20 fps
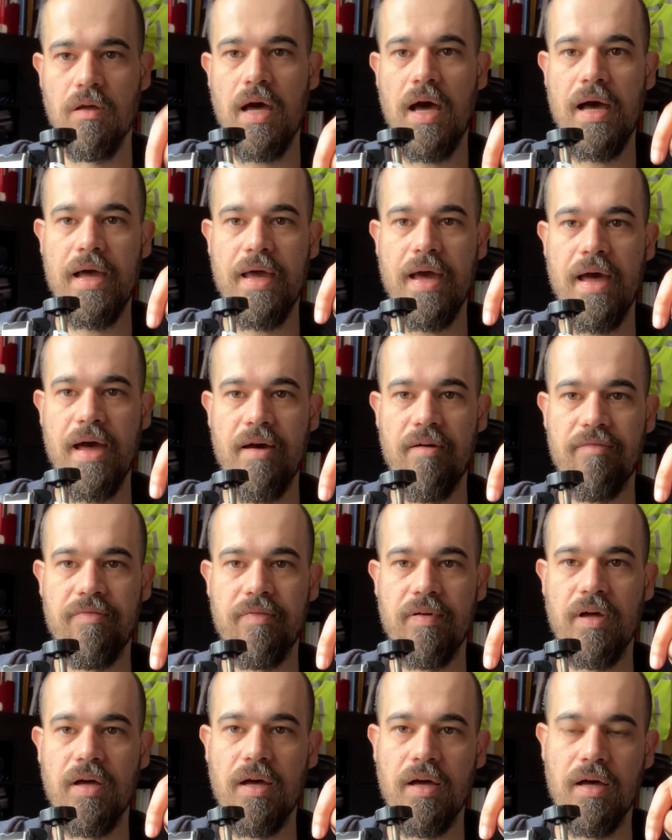I have
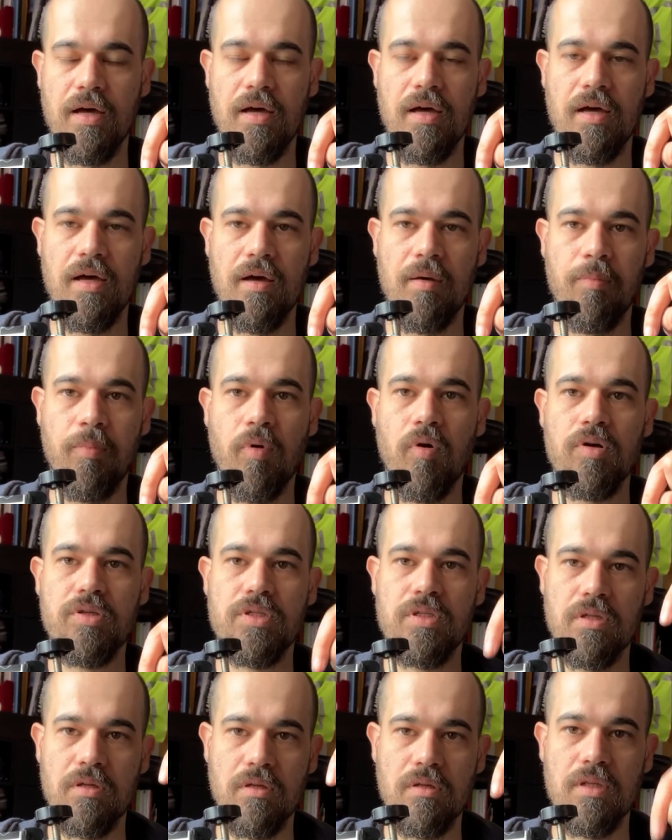a
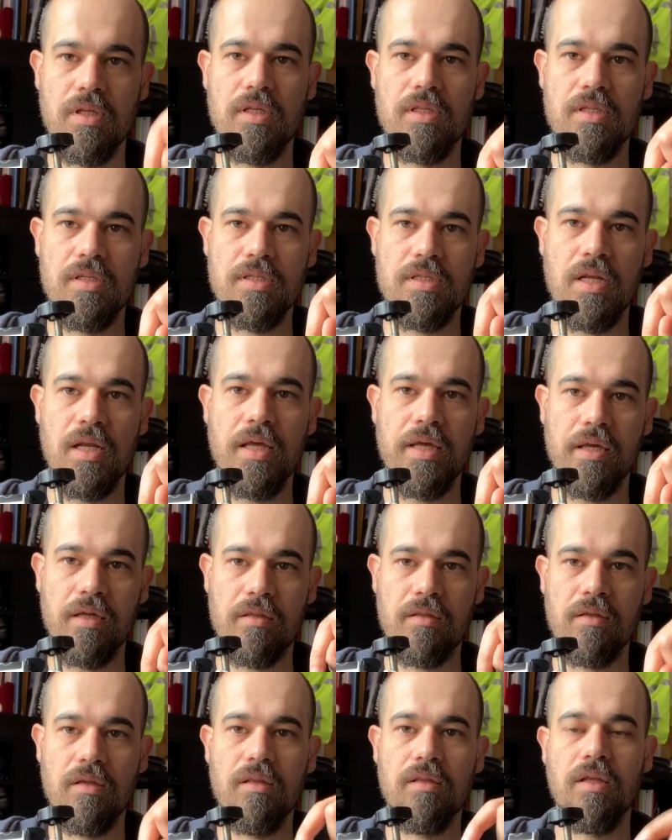post that is
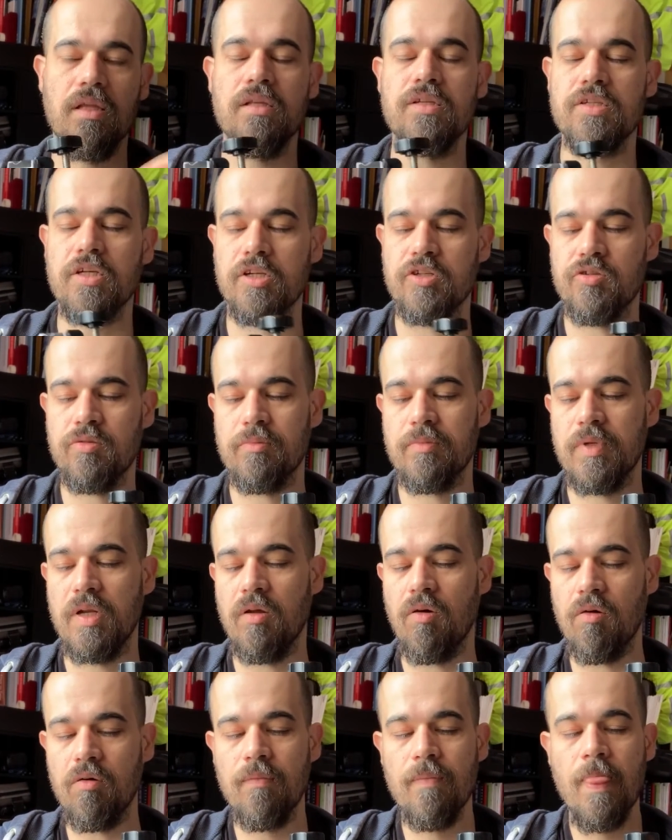linked in the description
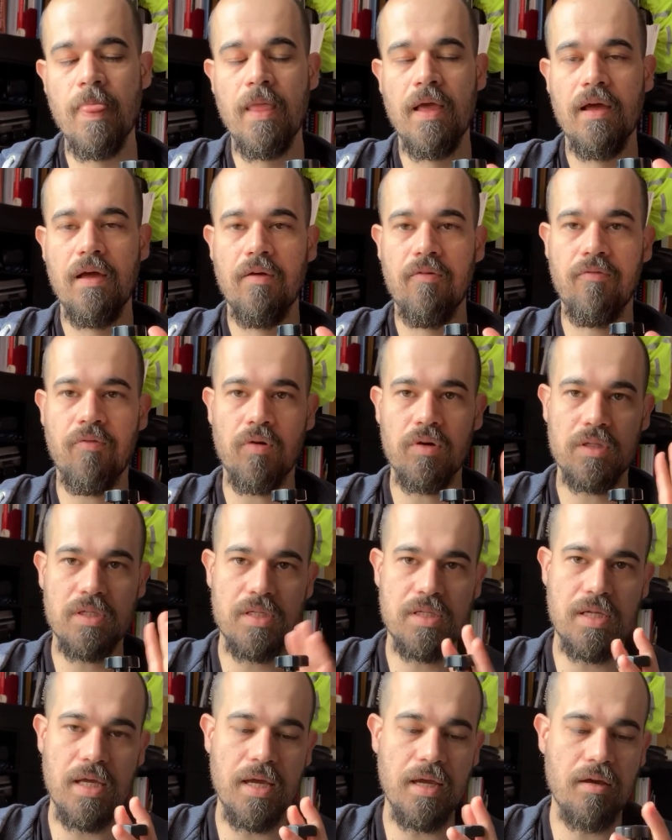below. For the
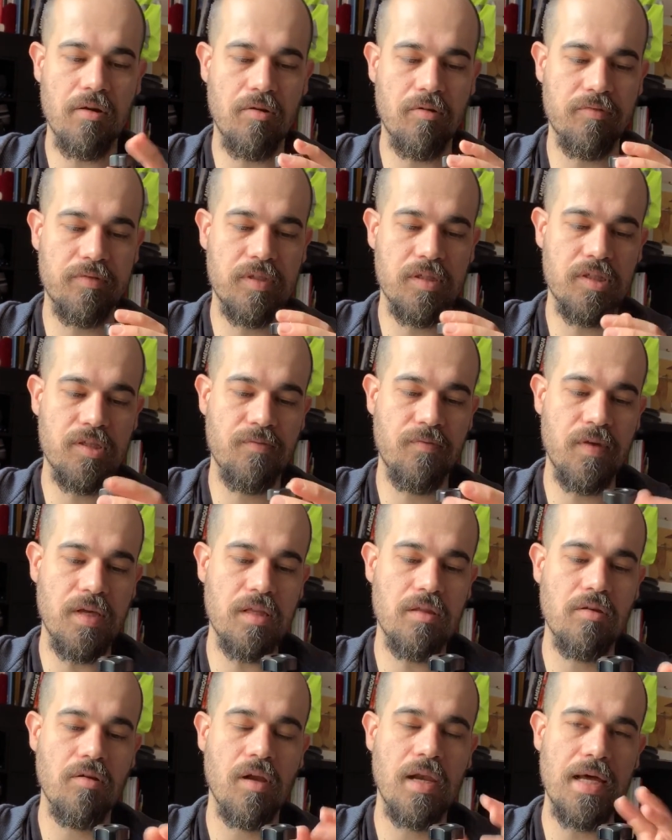sake of this
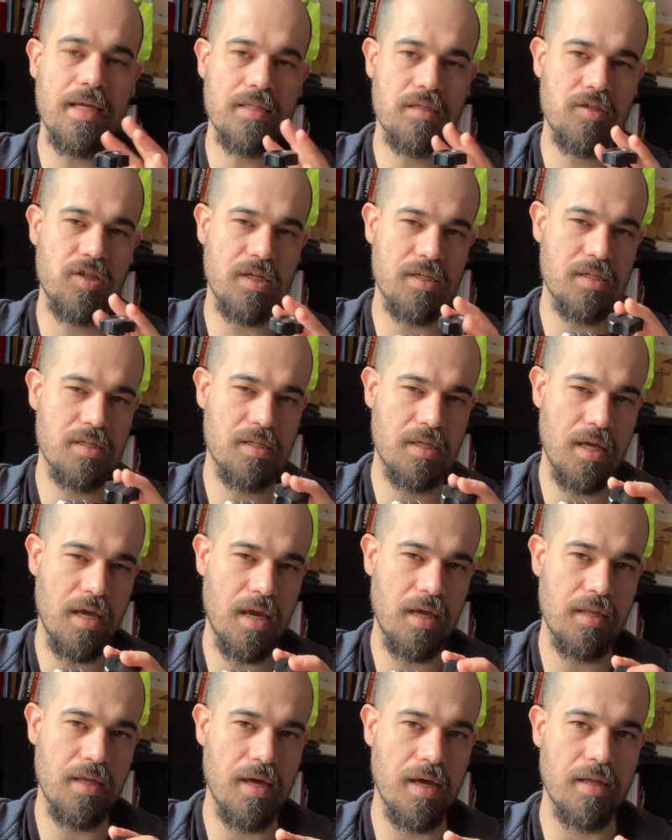video, let's just
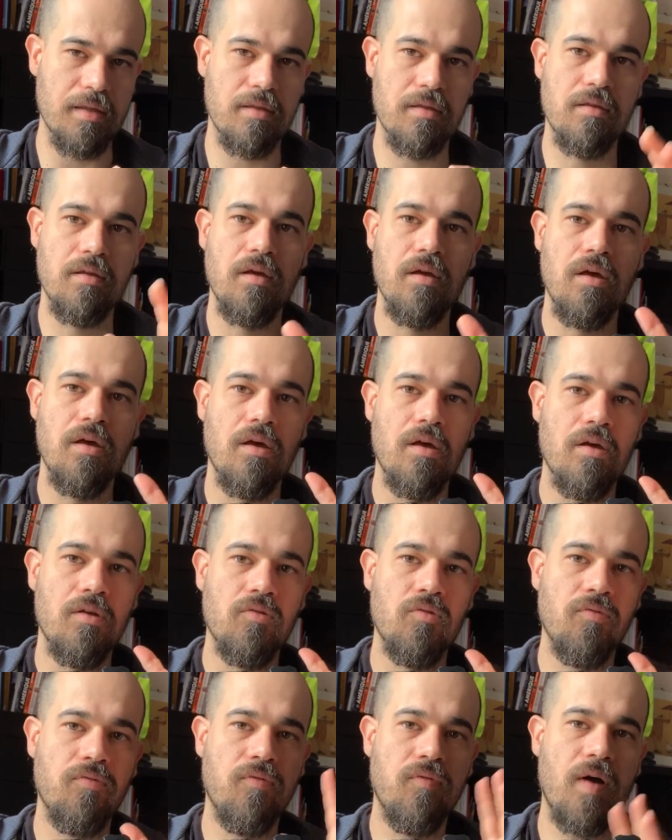say that
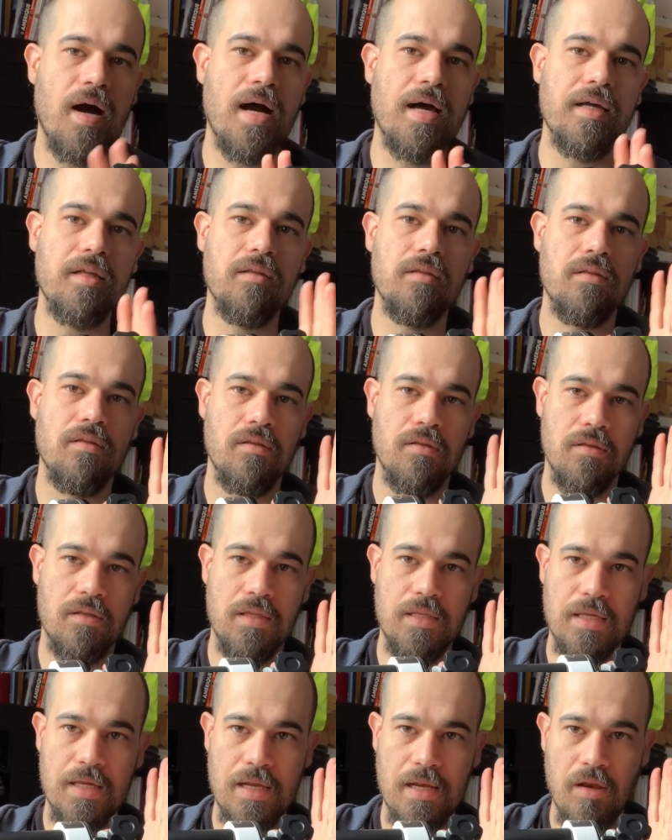to find
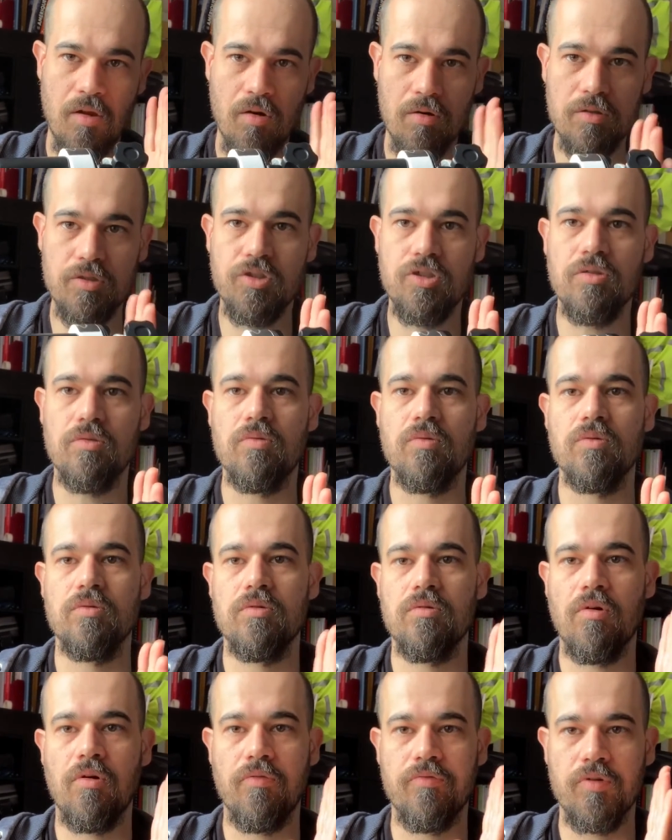the
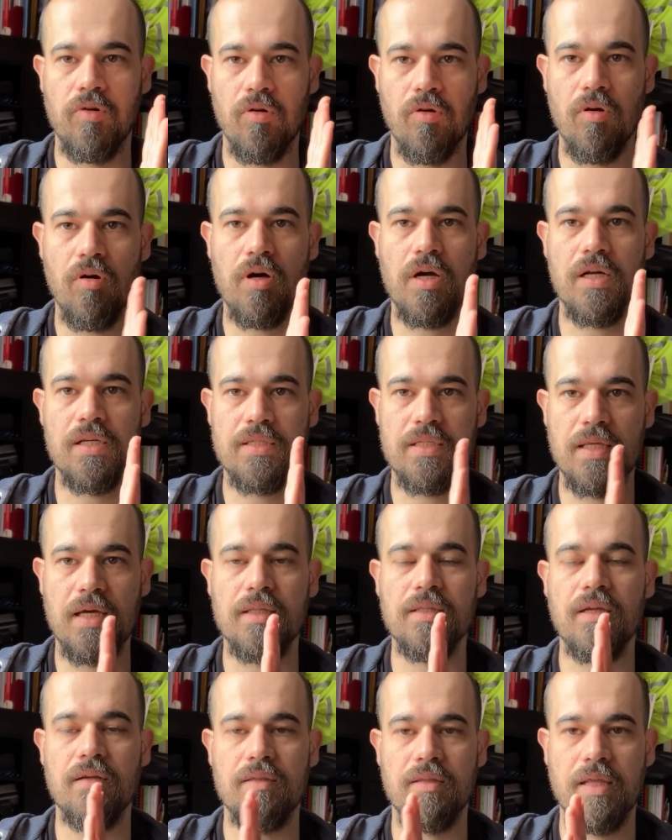longitude of your local
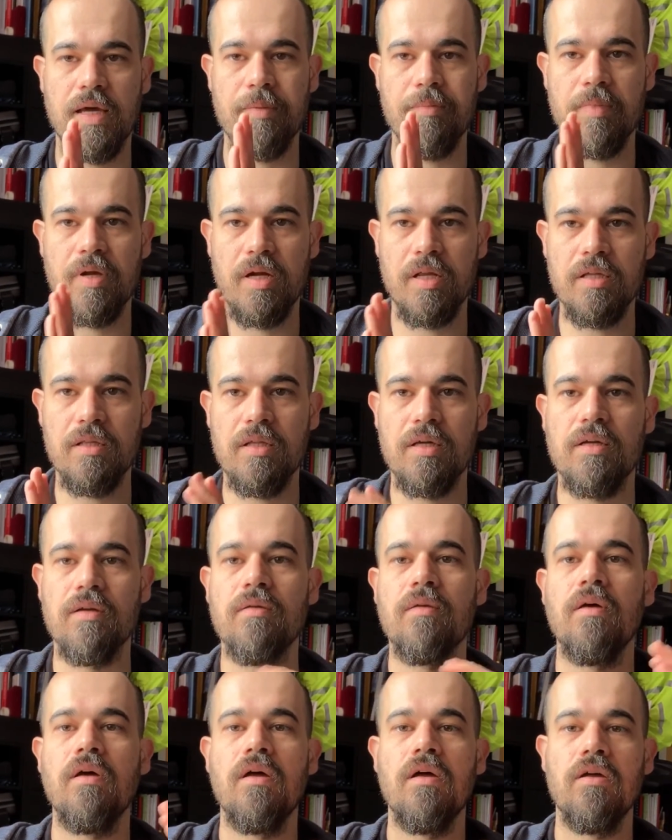standard time
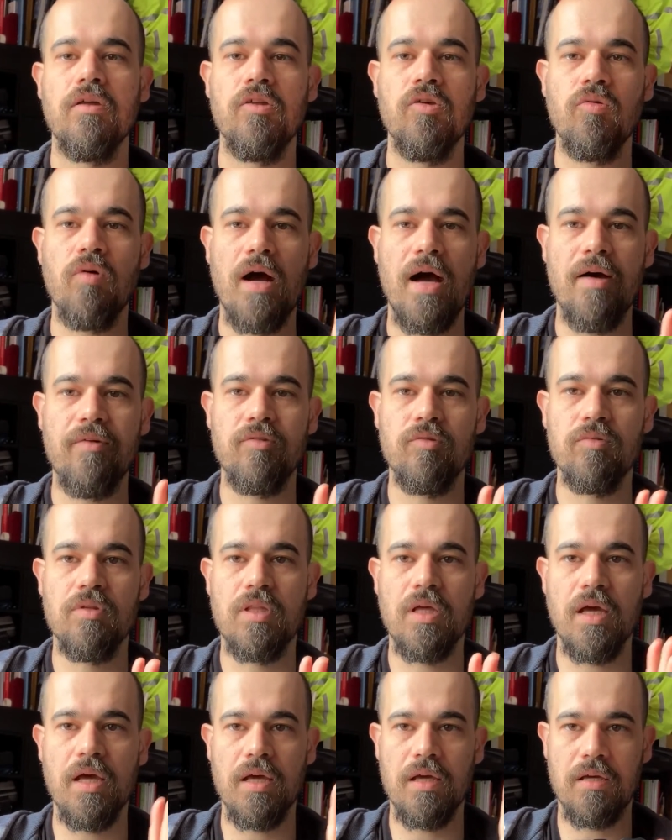meridian, you have to
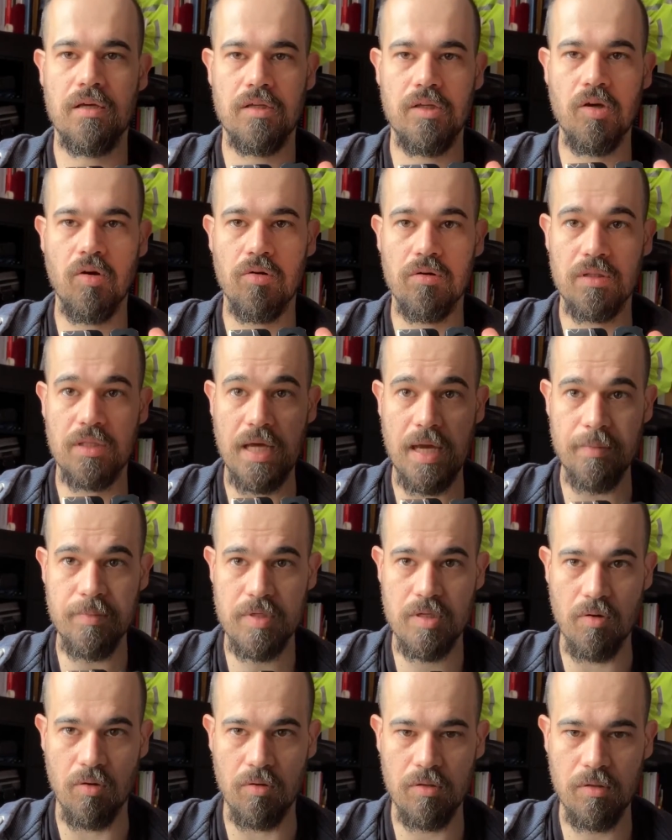take your time
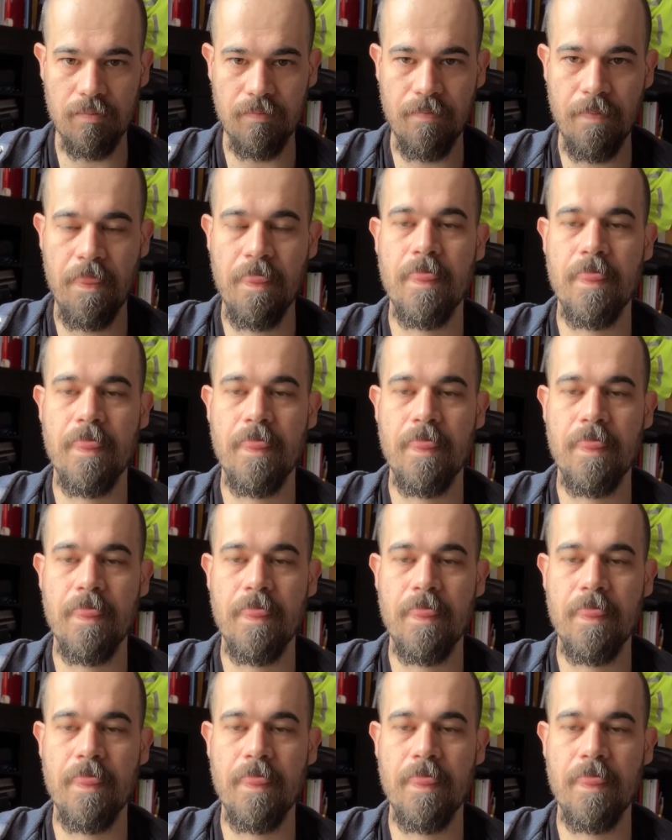zone,